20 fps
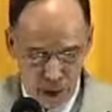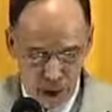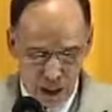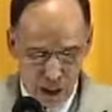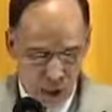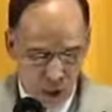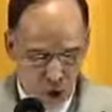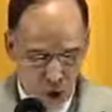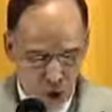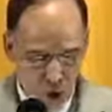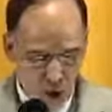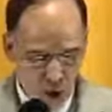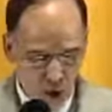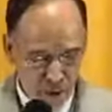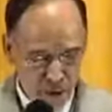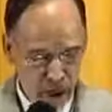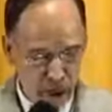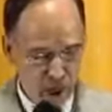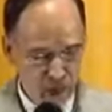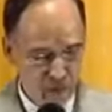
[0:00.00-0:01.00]
and called
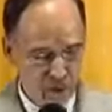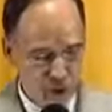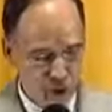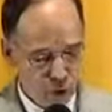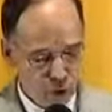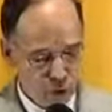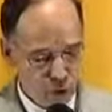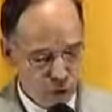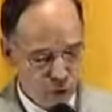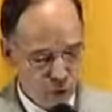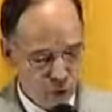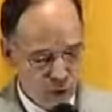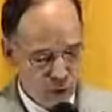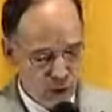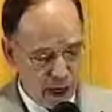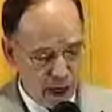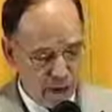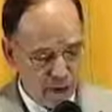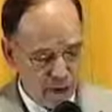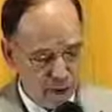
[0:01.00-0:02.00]
them out of this world,
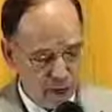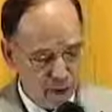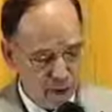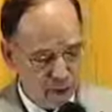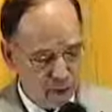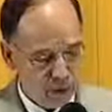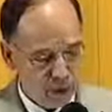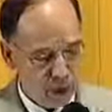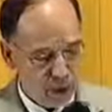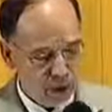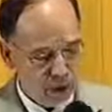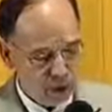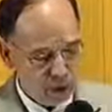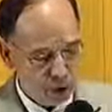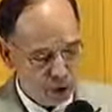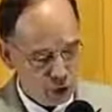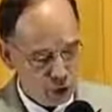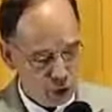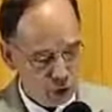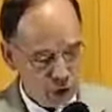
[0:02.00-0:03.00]
my people are
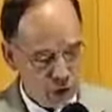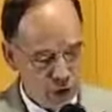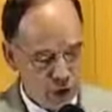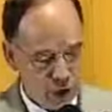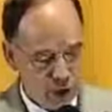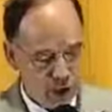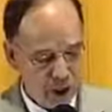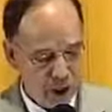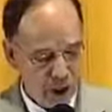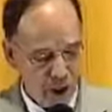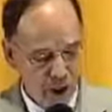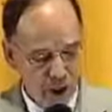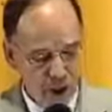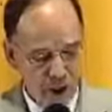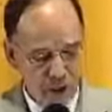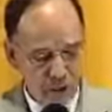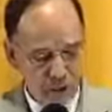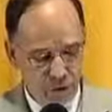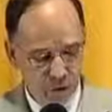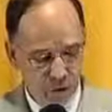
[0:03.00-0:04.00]
destroyed
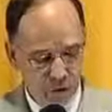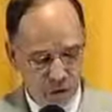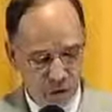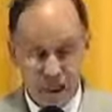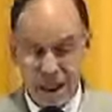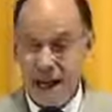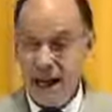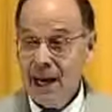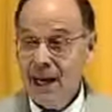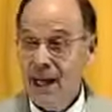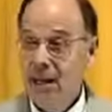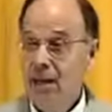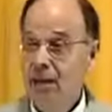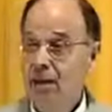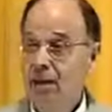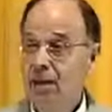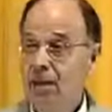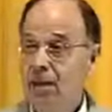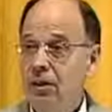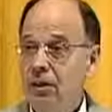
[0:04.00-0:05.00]
for
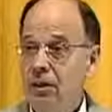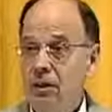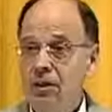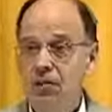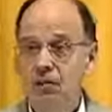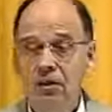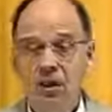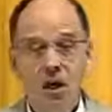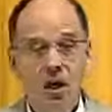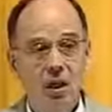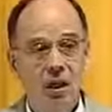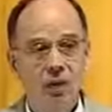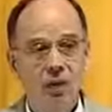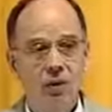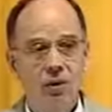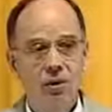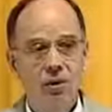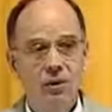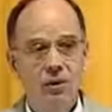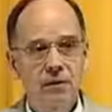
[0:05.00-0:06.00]
lack of
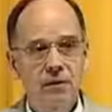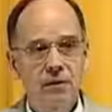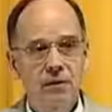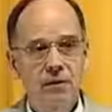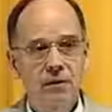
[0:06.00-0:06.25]
knowledge."